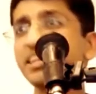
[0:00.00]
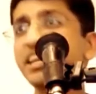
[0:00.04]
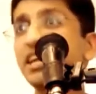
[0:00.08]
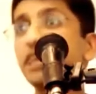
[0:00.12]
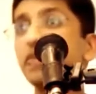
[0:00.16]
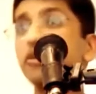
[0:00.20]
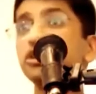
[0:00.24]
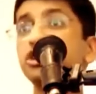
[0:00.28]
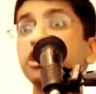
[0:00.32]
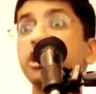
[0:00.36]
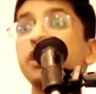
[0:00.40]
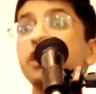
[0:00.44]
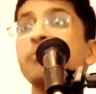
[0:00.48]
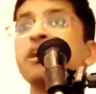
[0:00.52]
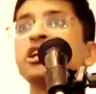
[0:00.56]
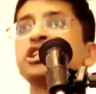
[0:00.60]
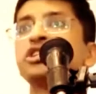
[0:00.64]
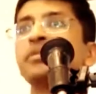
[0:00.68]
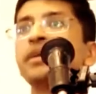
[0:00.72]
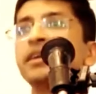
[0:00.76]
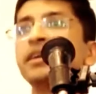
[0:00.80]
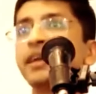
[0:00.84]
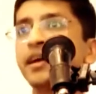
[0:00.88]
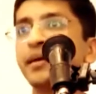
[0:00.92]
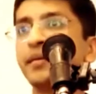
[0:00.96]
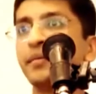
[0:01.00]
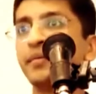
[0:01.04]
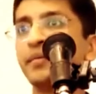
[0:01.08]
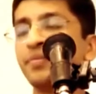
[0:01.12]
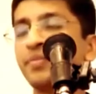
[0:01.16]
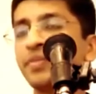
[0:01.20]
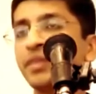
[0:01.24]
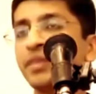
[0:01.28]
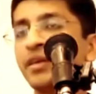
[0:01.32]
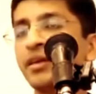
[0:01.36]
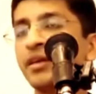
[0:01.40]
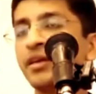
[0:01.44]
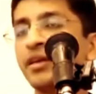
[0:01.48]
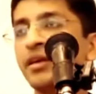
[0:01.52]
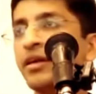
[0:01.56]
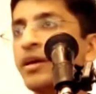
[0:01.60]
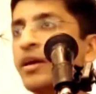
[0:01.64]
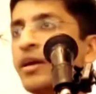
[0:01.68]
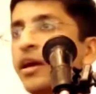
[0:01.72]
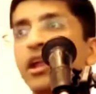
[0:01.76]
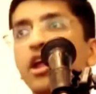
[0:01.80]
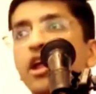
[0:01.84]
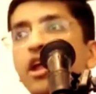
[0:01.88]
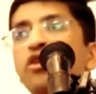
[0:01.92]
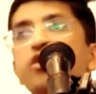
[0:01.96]
It was Janmashtami time.
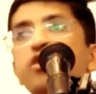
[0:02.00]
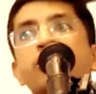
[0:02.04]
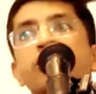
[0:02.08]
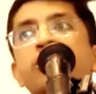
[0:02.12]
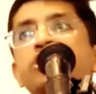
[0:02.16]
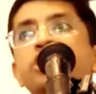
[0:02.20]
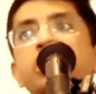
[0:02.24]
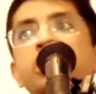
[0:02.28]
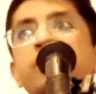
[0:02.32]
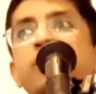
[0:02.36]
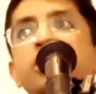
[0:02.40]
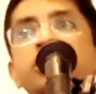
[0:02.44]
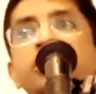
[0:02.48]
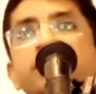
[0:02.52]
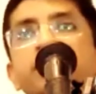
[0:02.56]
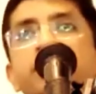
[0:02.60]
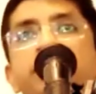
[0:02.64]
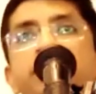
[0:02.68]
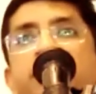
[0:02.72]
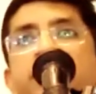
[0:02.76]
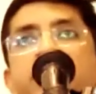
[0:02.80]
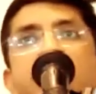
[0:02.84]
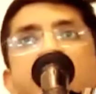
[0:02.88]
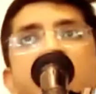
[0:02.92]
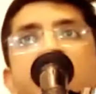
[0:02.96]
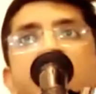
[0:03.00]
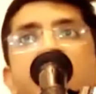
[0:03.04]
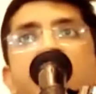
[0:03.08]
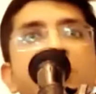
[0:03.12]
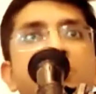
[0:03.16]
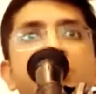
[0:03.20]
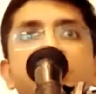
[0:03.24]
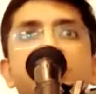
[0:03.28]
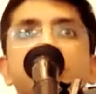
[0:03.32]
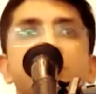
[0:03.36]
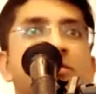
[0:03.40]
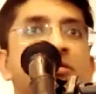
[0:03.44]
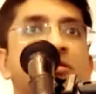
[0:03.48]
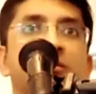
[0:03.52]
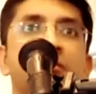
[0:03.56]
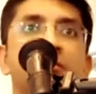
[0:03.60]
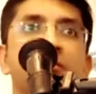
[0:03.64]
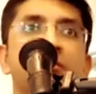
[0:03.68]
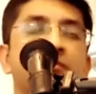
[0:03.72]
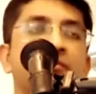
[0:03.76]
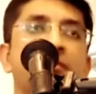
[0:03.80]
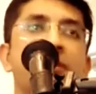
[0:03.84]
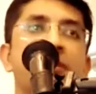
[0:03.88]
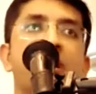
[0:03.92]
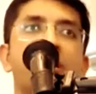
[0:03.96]
Now, you know, Janmashtami Vrindavan is,
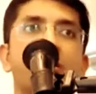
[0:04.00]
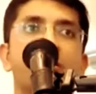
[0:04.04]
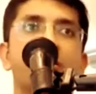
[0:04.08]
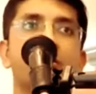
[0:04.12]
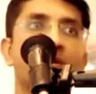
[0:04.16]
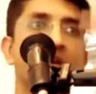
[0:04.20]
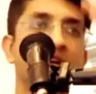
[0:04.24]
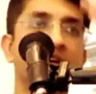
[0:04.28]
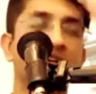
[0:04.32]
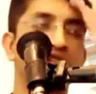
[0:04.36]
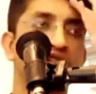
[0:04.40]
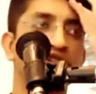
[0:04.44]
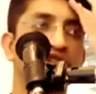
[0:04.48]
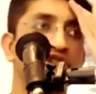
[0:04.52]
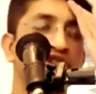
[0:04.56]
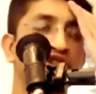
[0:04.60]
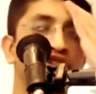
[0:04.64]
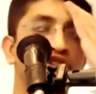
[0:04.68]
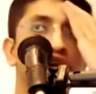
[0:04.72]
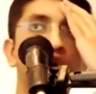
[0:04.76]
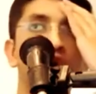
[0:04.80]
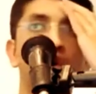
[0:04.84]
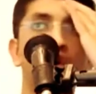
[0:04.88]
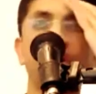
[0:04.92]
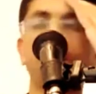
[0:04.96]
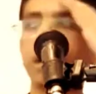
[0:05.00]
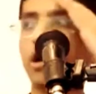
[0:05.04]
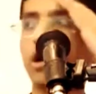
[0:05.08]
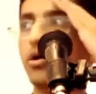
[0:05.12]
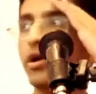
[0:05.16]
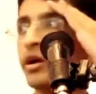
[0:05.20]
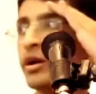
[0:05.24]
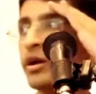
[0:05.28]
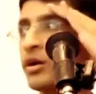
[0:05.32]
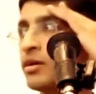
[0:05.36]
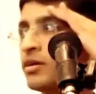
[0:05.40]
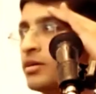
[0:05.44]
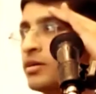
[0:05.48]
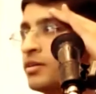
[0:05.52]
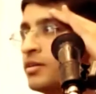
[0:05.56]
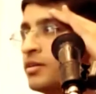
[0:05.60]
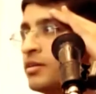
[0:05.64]
my goodness, so crowded.